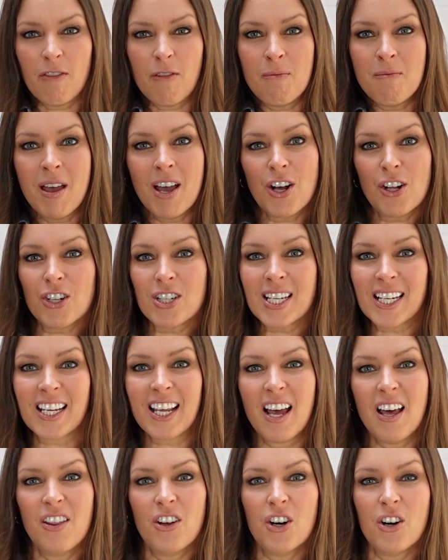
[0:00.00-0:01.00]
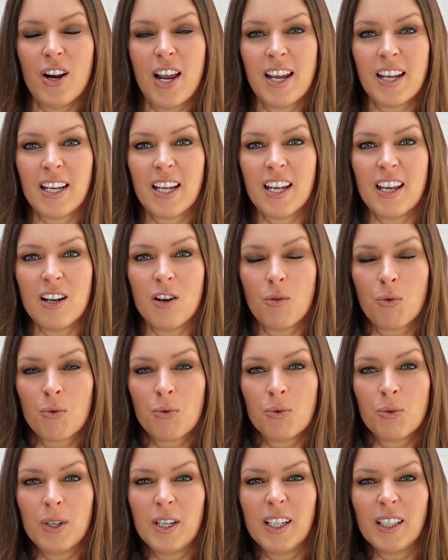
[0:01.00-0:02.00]
of meld together and get
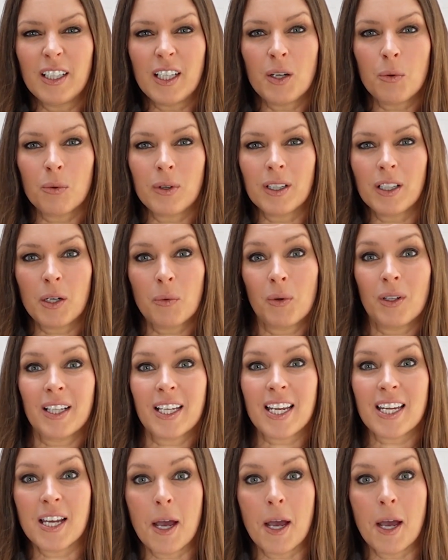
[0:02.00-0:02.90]
really, really, really